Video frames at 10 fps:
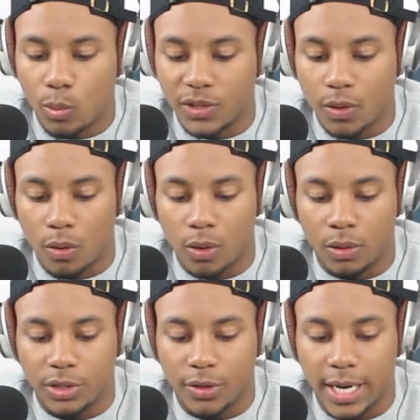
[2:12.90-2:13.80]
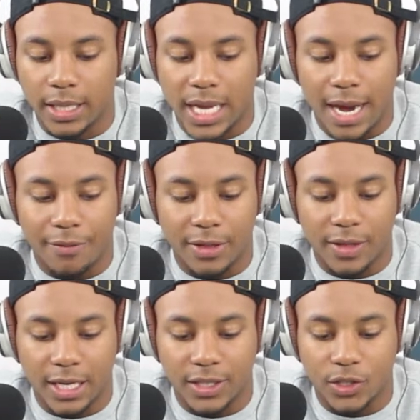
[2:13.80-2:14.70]
What's going on, Trey?
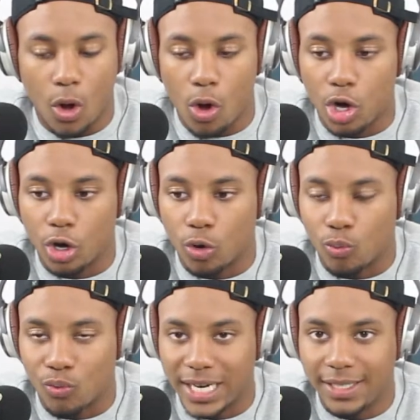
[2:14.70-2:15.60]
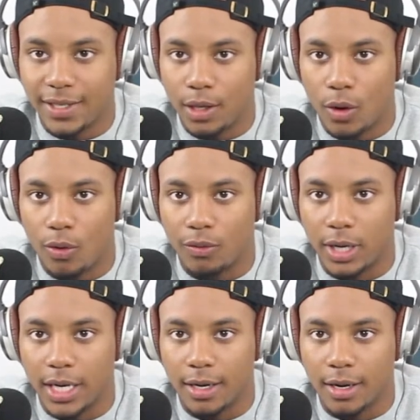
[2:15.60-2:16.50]
Everything is great over
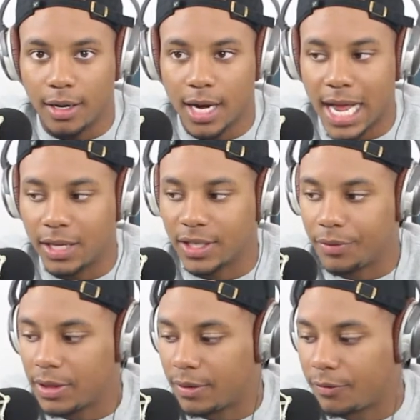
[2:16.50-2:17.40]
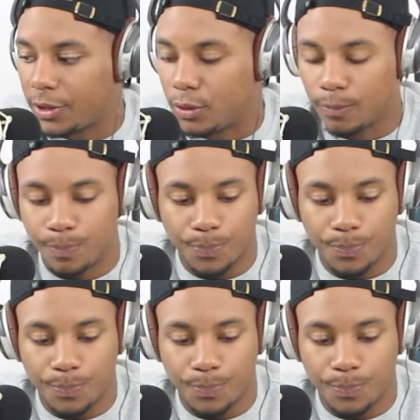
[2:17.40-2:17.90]
here. How's everything for you?